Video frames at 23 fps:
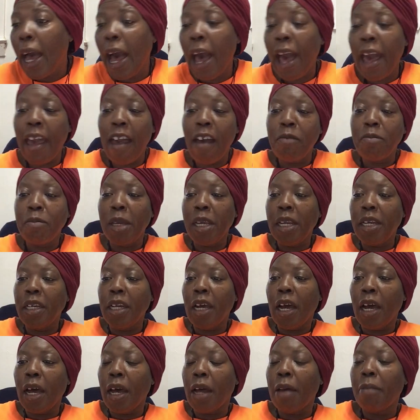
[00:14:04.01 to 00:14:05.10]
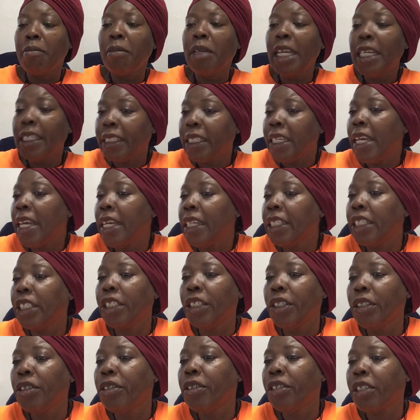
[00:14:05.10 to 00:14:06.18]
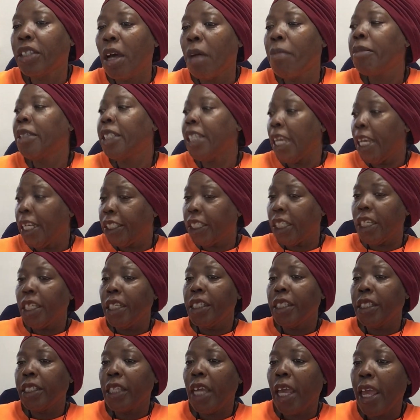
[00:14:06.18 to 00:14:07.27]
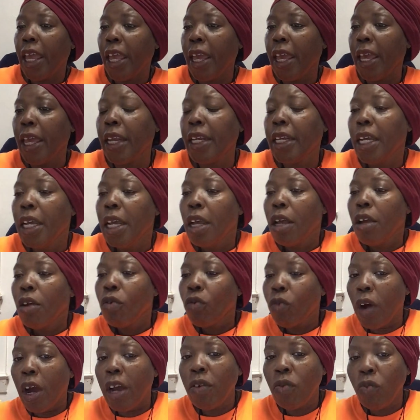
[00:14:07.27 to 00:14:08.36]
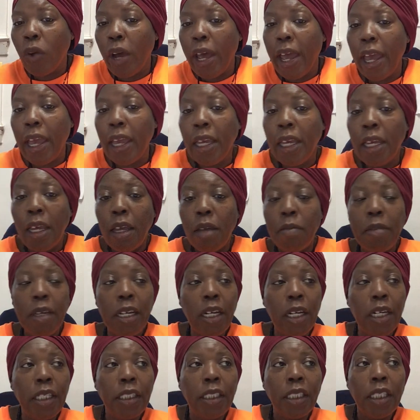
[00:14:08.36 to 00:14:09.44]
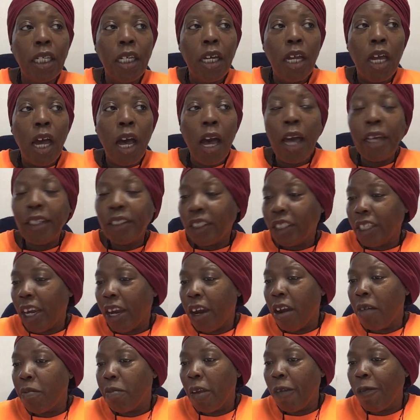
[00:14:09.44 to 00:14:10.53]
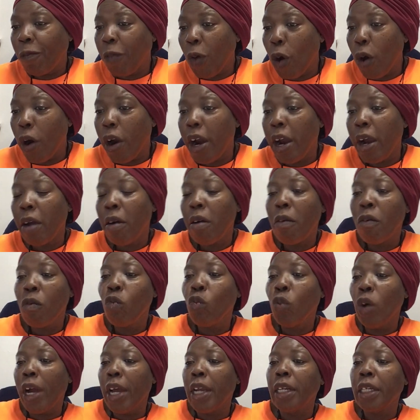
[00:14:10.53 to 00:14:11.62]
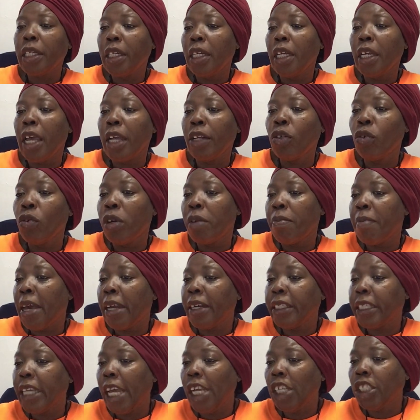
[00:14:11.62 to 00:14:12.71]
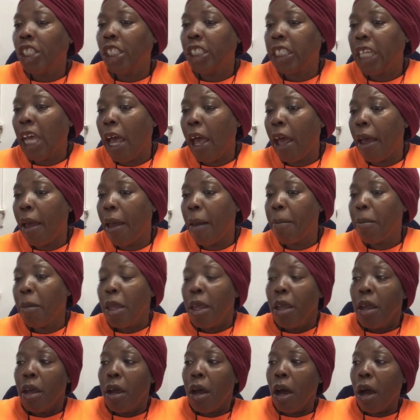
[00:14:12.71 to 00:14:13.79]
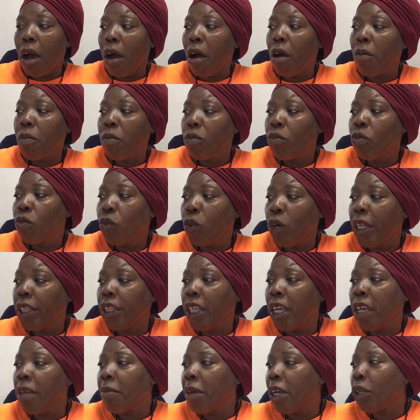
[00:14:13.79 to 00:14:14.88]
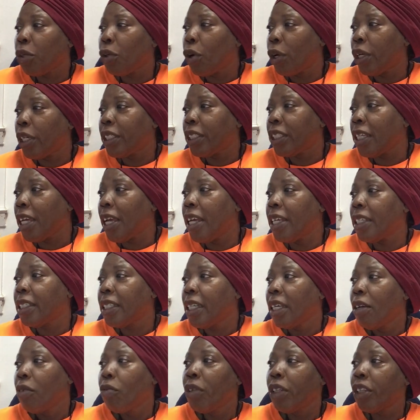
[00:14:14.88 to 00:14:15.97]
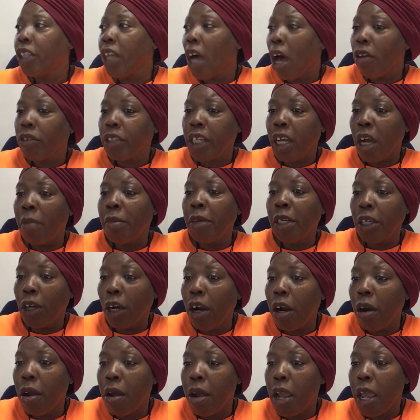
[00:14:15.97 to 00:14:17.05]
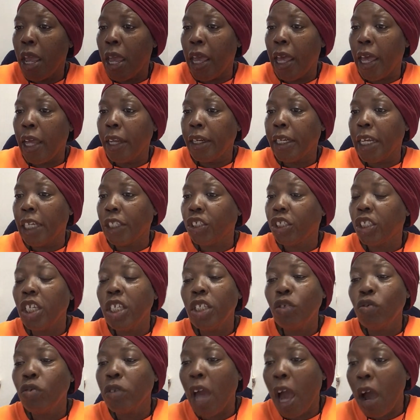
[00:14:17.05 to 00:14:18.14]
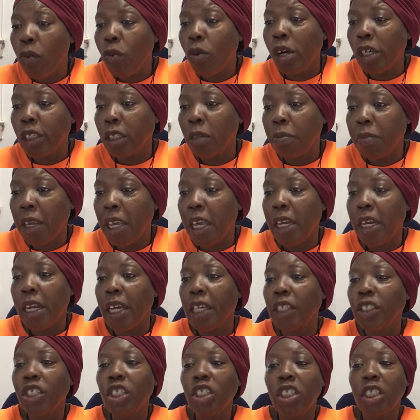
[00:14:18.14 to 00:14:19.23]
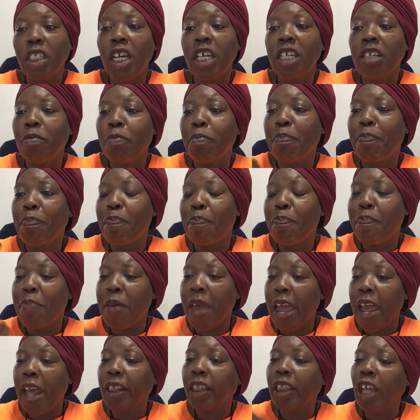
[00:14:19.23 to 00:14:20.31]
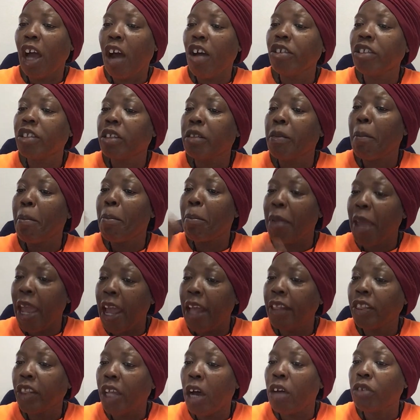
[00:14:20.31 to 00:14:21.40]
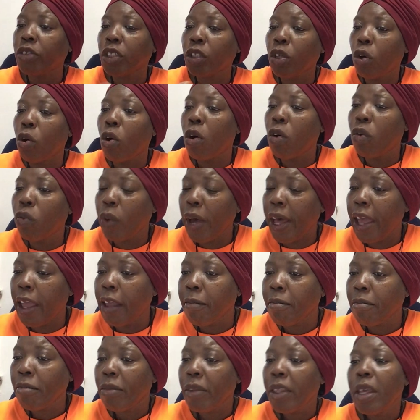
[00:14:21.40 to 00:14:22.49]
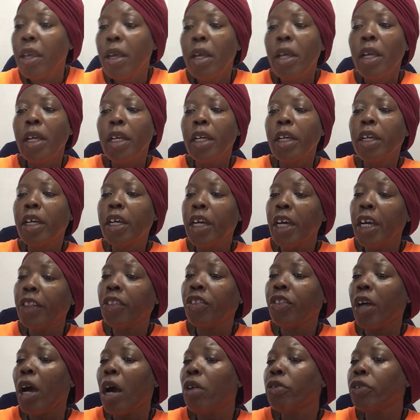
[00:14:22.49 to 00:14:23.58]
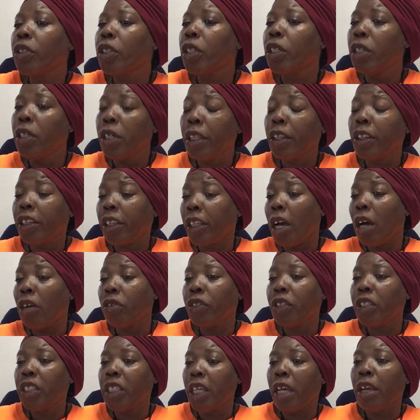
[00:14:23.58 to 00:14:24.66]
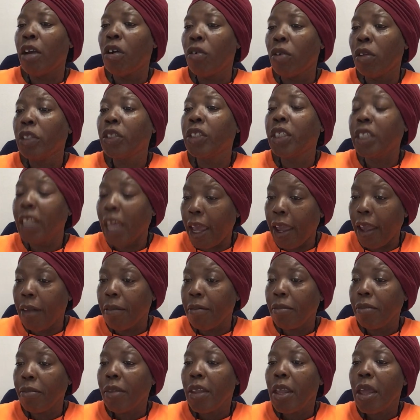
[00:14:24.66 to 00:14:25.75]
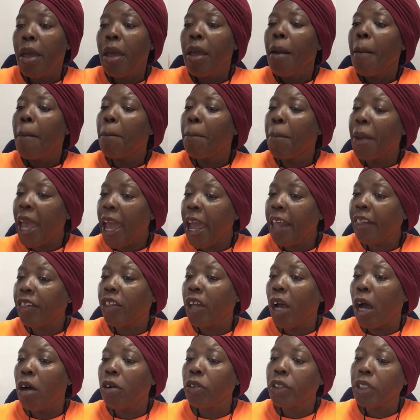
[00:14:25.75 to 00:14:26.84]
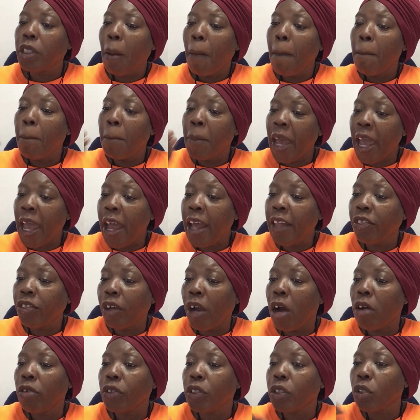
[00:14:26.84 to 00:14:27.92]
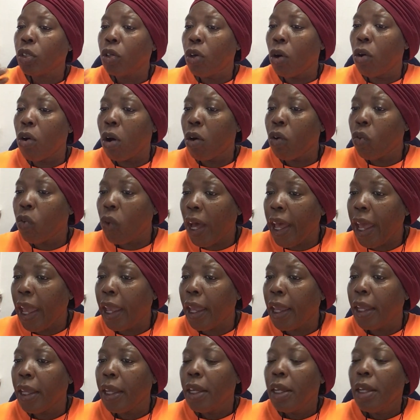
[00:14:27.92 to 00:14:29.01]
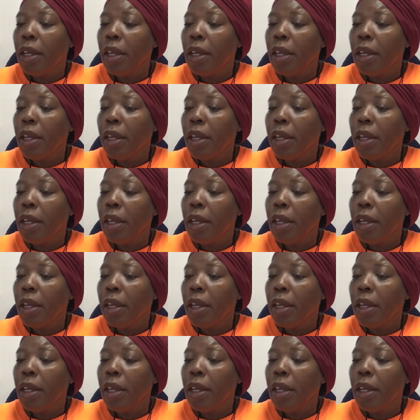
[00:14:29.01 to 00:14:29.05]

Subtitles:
I have been listening to some teachings, and one way, because I shared before, during meditation time, one thing my daughter says, when thoughts come in her head that she do not want to be in there, she says, bad thoughts go away. Good thoughts stay. Bad thoughts go away.